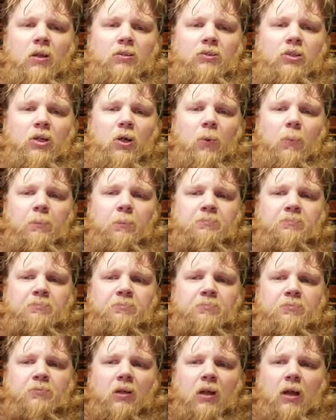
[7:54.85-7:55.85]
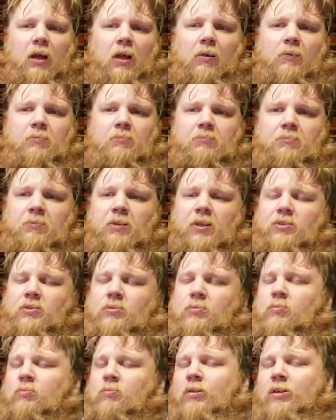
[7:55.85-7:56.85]
So,
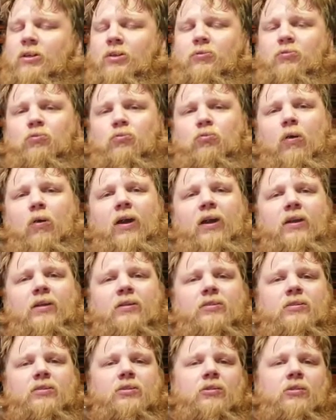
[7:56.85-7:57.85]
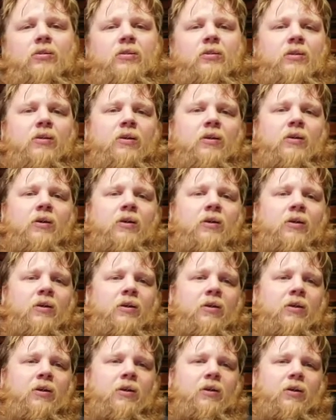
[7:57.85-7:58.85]
because we can rate
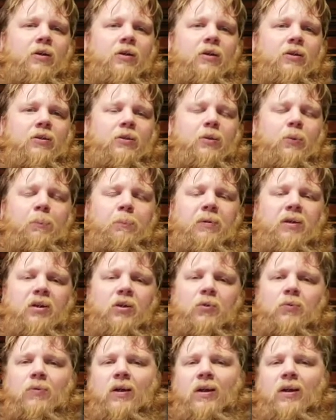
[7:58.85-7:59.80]
the beer